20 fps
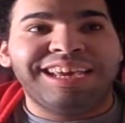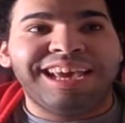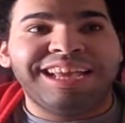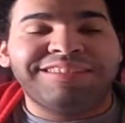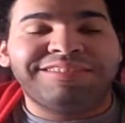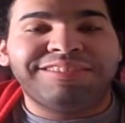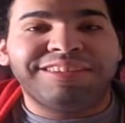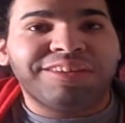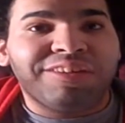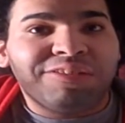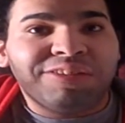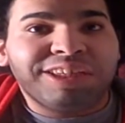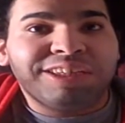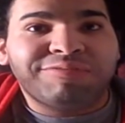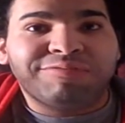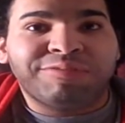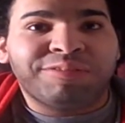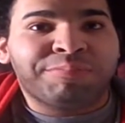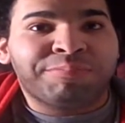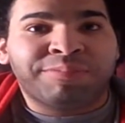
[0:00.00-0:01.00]
it's the only
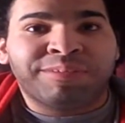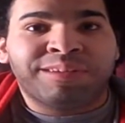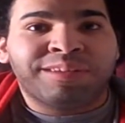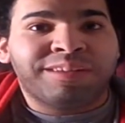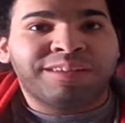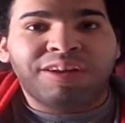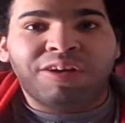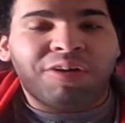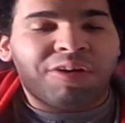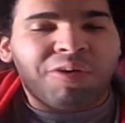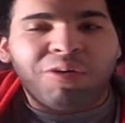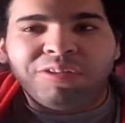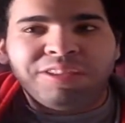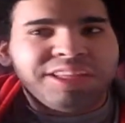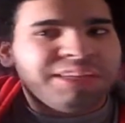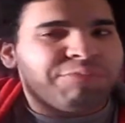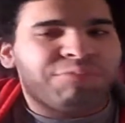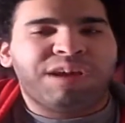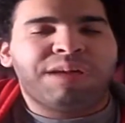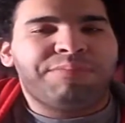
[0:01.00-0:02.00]
group, the
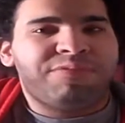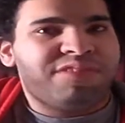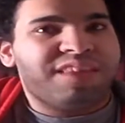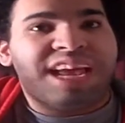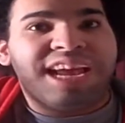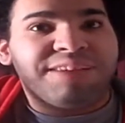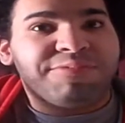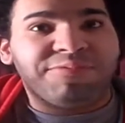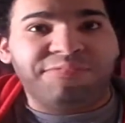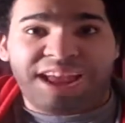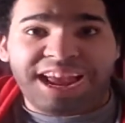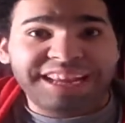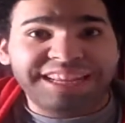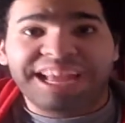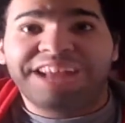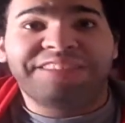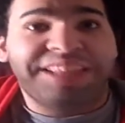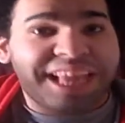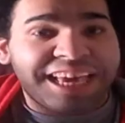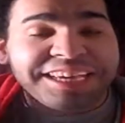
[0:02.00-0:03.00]
only website right
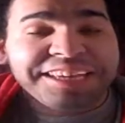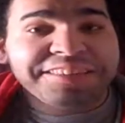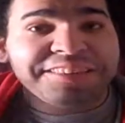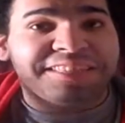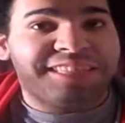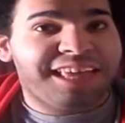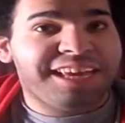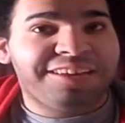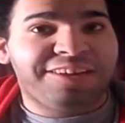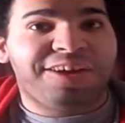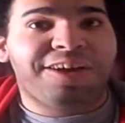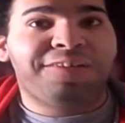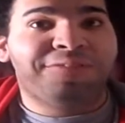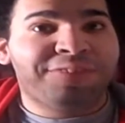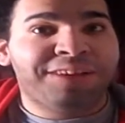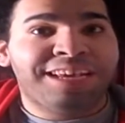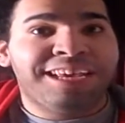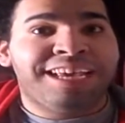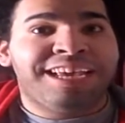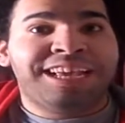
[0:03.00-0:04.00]
now that I can think
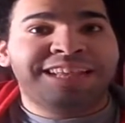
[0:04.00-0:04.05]
of